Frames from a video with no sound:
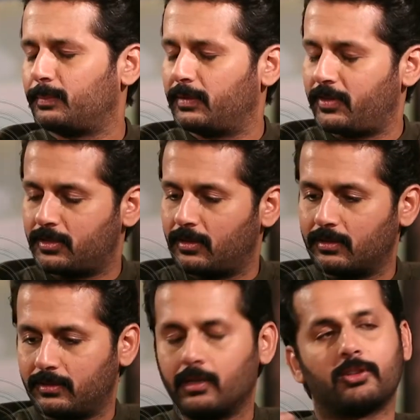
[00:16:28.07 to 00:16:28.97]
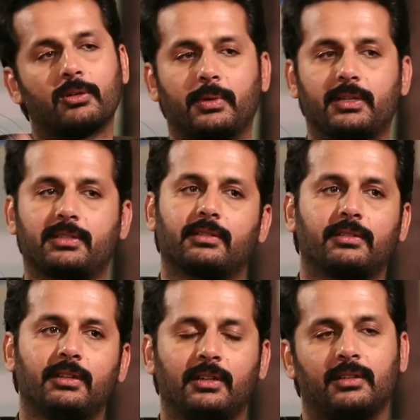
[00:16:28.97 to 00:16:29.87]
first song was Sohi Master. Okay.
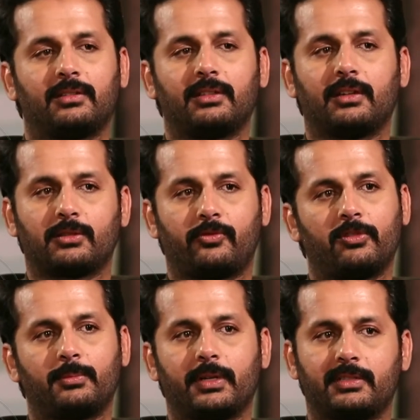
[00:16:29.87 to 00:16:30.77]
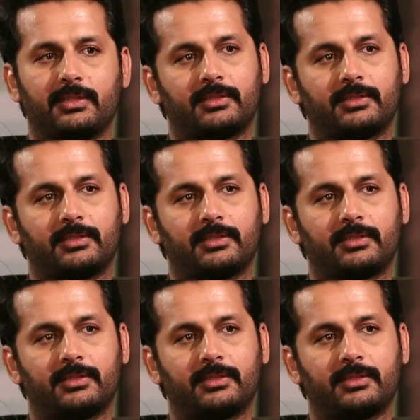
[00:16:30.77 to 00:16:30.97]
Yeah, so four masters.